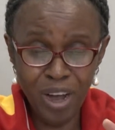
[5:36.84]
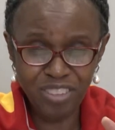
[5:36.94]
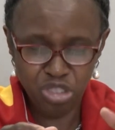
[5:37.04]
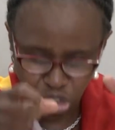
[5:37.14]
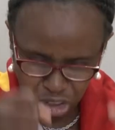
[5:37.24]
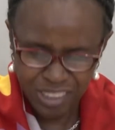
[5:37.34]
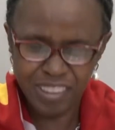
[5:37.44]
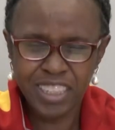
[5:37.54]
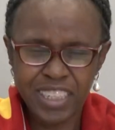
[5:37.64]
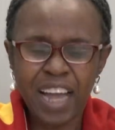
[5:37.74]

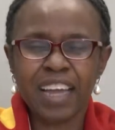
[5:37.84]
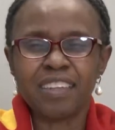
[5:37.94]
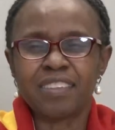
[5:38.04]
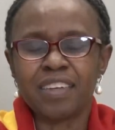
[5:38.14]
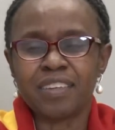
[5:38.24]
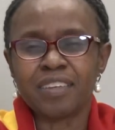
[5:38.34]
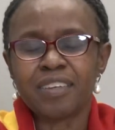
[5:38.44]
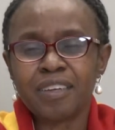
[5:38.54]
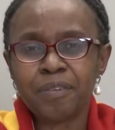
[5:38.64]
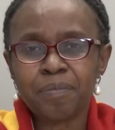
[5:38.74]
straight jacketed
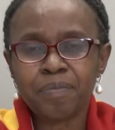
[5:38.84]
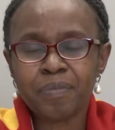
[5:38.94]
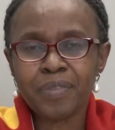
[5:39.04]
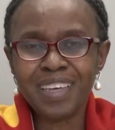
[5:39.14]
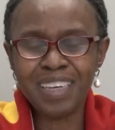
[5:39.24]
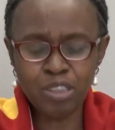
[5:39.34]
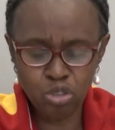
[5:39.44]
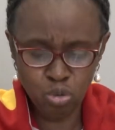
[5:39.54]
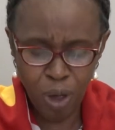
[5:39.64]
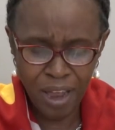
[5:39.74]

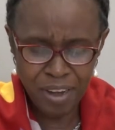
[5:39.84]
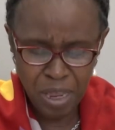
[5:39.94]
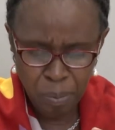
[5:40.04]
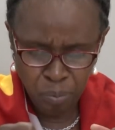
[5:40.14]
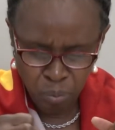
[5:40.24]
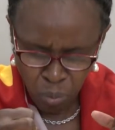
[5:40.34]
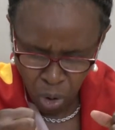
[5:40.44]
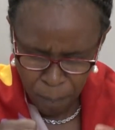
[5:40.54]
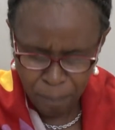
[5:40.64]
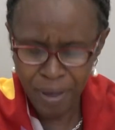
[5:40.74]
into an
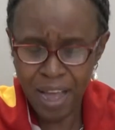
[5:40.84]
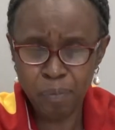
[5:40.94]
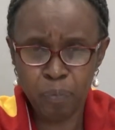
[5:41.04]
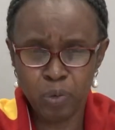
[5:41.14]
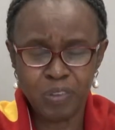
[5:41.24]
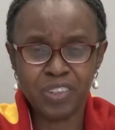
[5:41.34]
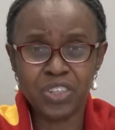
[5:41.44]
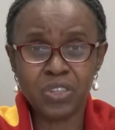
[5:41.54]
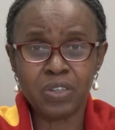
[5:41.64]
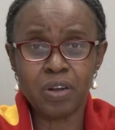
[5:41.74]
immobile
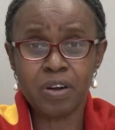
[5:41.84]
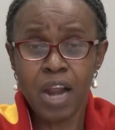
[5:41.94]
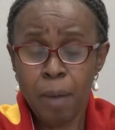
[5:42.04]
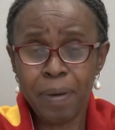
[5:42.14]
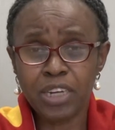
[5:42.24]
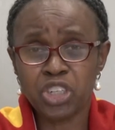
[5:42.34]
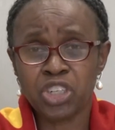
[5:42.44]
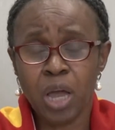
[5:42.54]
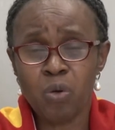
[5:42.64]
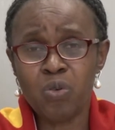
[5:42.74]
position. Rabash
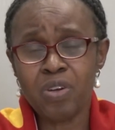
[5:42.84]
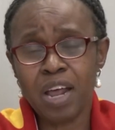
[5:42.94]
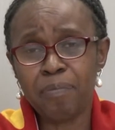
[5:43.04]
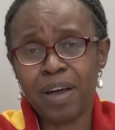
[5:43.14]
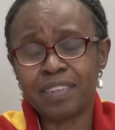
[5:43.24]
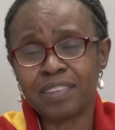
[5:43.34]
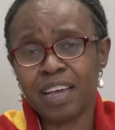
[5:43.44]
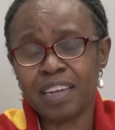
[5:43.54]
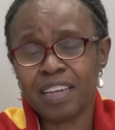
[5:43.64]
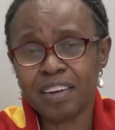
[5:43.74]
taku
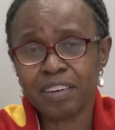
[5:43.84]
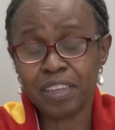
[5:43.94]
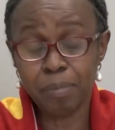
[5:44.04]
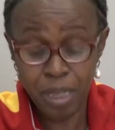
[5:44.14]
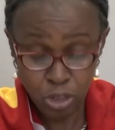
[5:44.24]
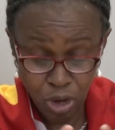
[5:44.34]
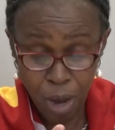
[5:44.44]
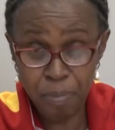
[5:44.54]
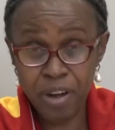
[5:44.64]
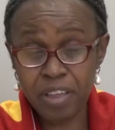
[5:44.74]
rabantale krehim. You are
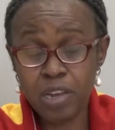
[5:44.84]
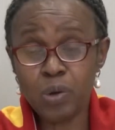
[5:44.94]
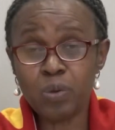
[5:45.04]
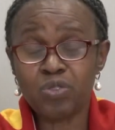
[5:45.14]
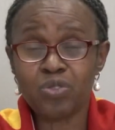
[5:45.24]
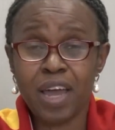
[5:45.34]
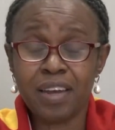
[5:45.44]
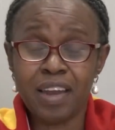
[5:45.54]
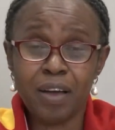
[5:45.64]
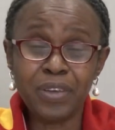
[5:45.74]
breaking loose
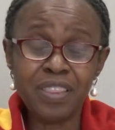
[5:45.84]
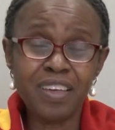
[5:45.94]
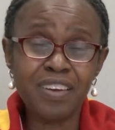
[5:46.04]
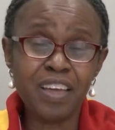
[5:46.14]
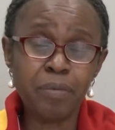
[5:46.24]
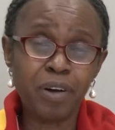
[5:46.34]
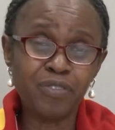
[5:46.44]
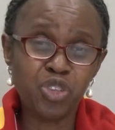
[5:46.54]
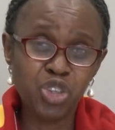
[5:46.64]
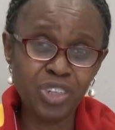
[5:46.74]
right now in the name
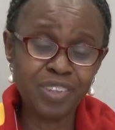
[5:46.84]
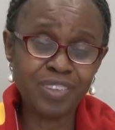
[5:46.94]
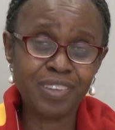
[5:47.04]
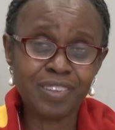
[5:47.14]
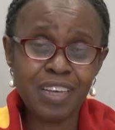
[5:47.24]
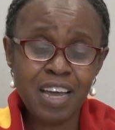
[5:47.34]
of Jesus.